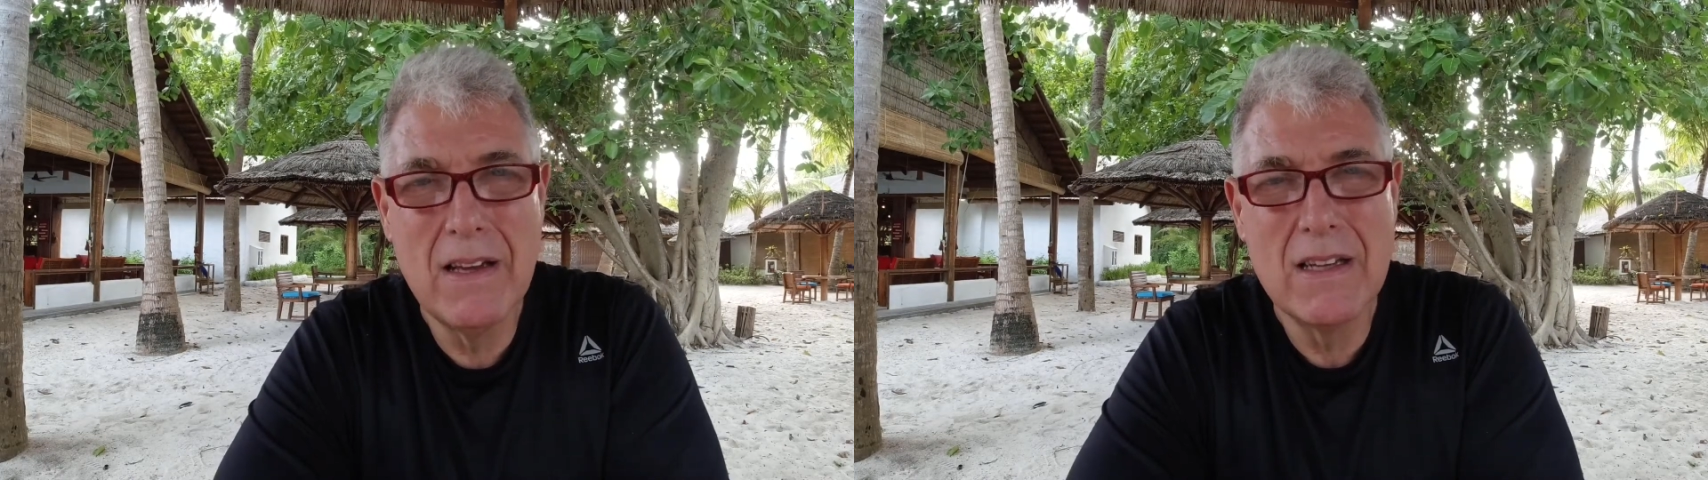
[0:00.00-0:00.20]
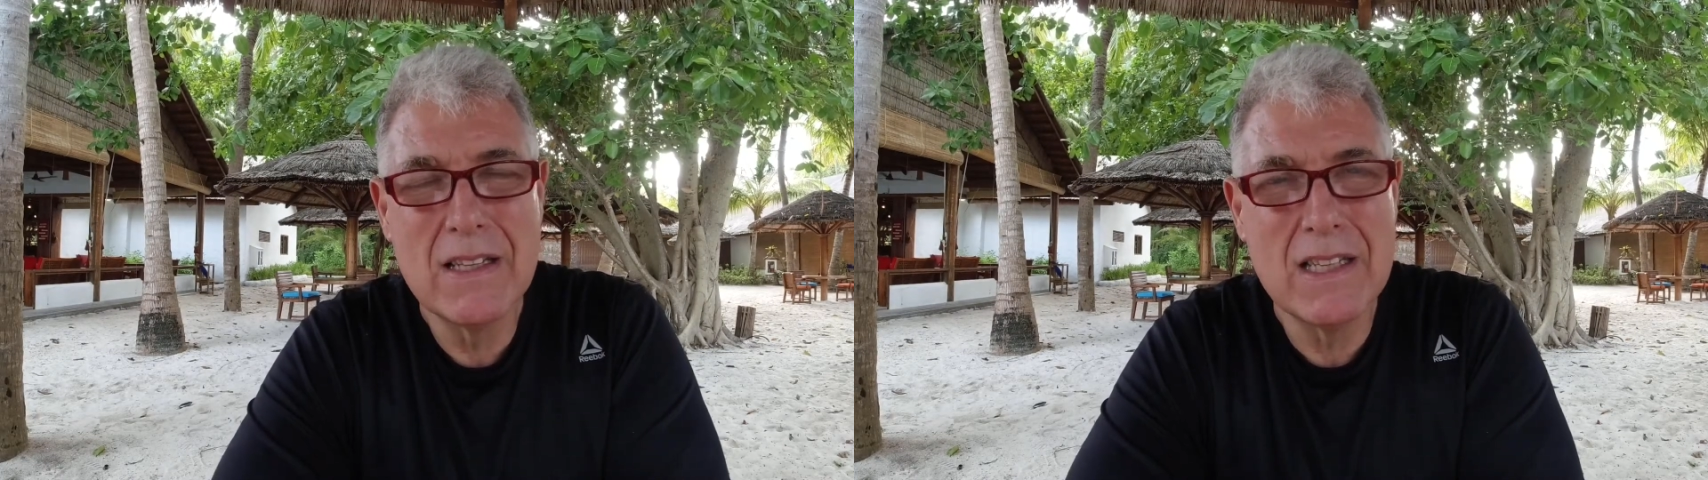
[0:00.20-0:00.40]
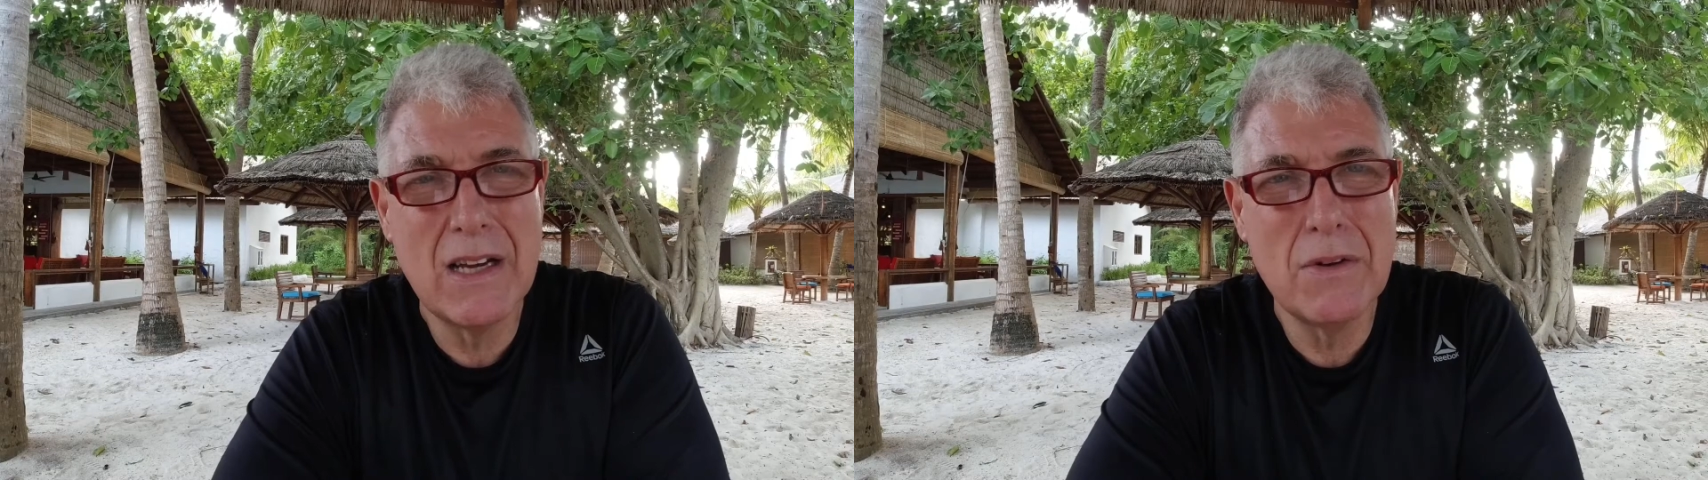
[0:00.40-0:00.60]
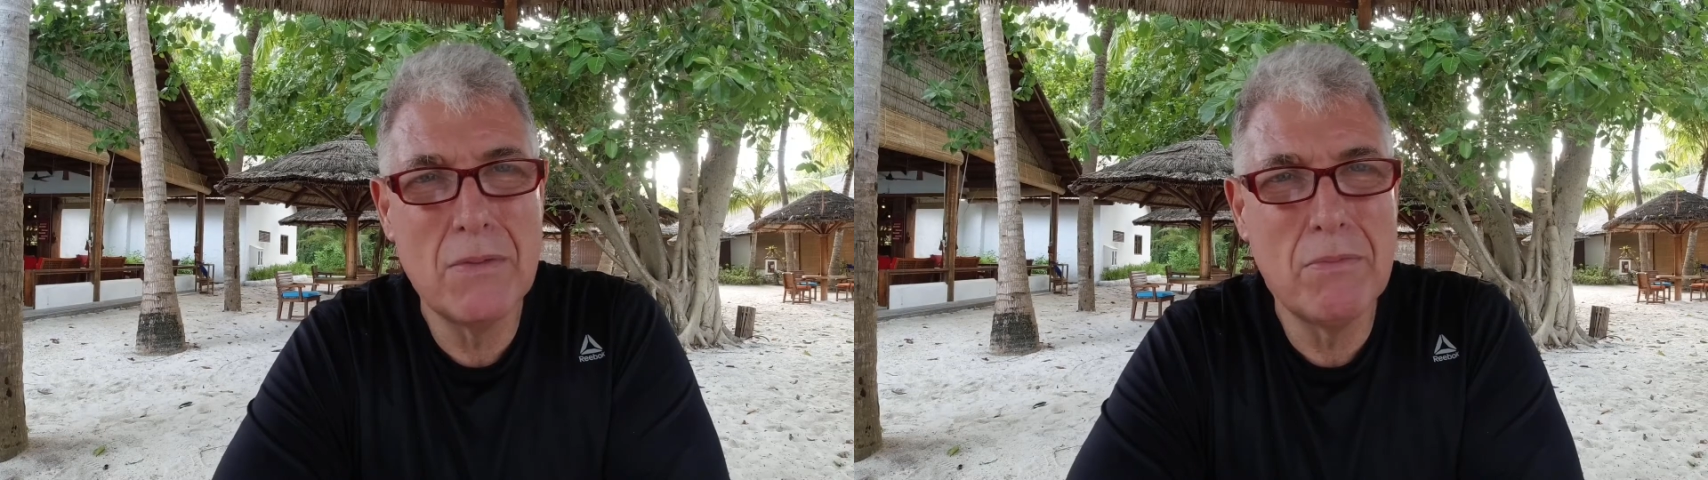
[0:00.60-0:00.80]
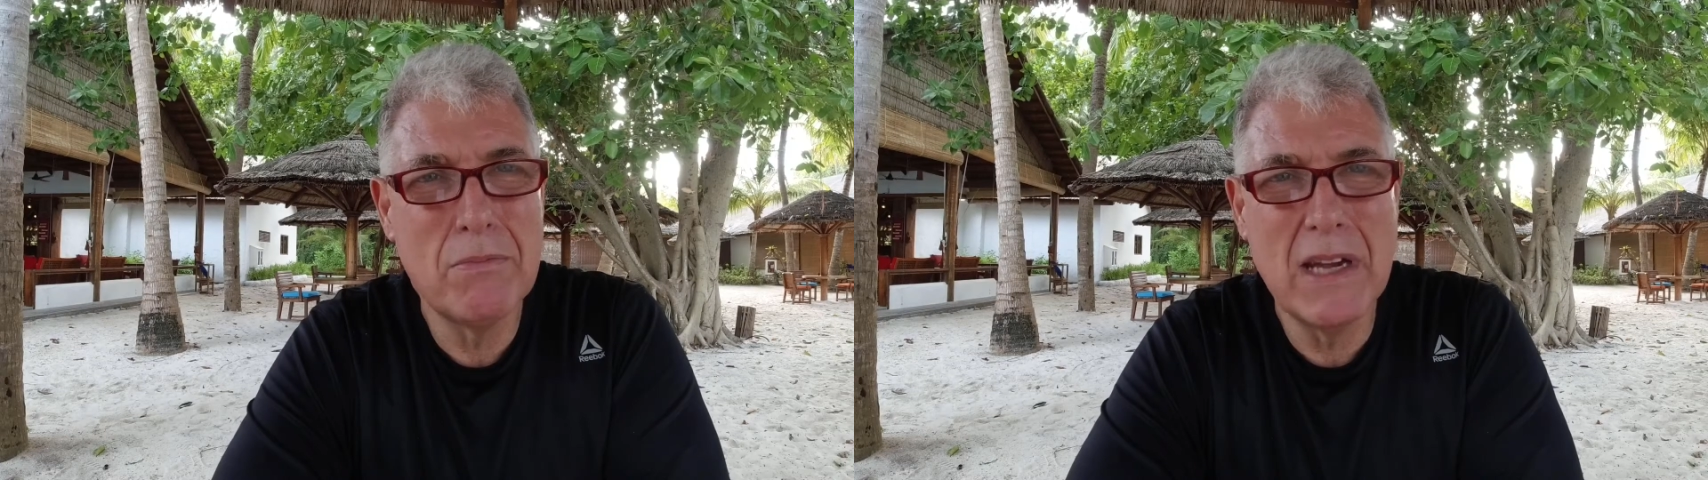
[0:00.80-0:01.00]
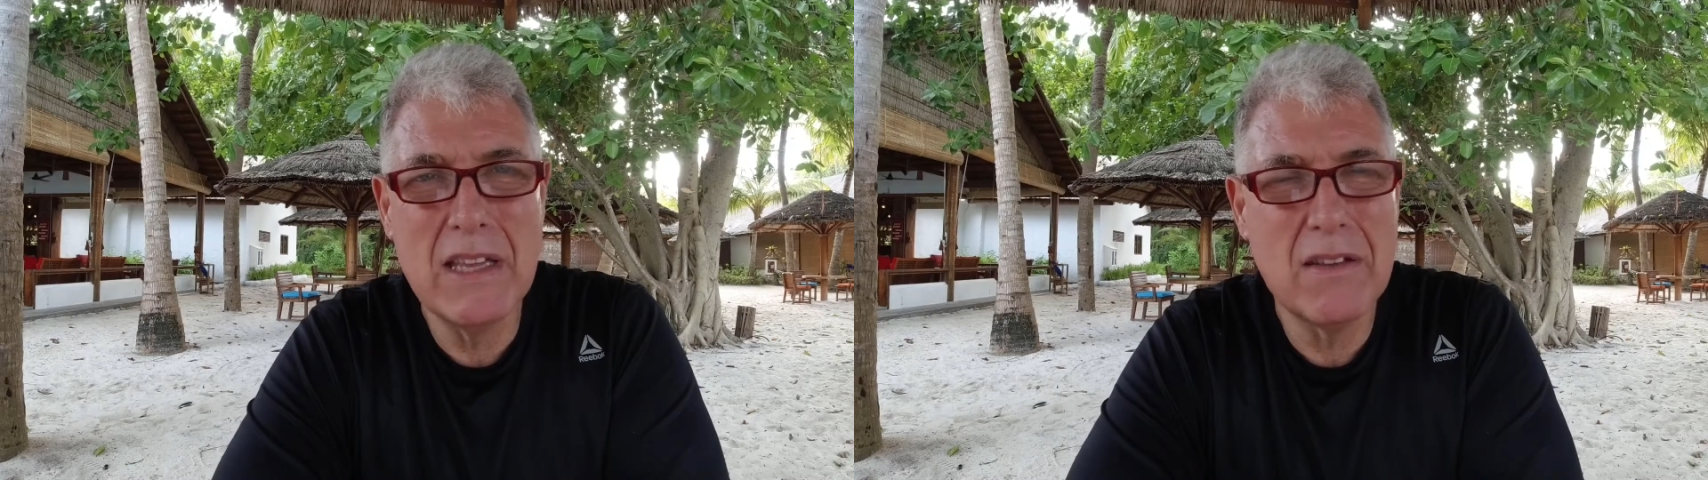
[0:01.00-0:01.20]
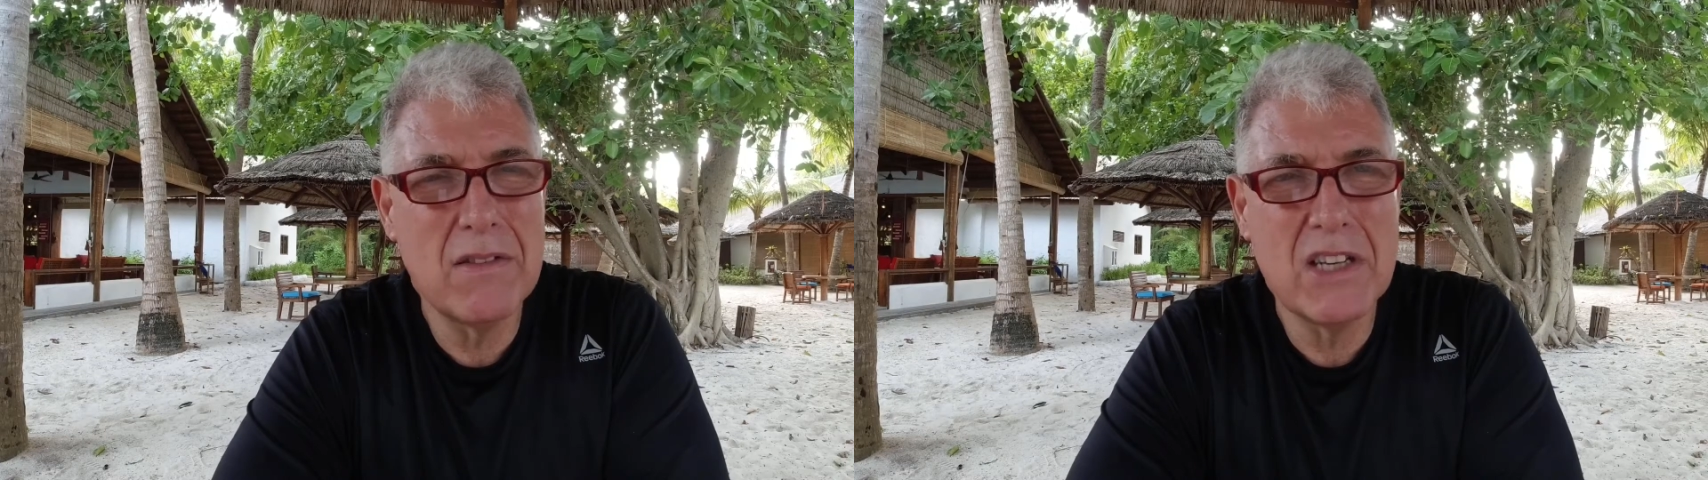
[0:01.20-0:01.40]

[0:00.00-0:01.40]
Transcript: So make the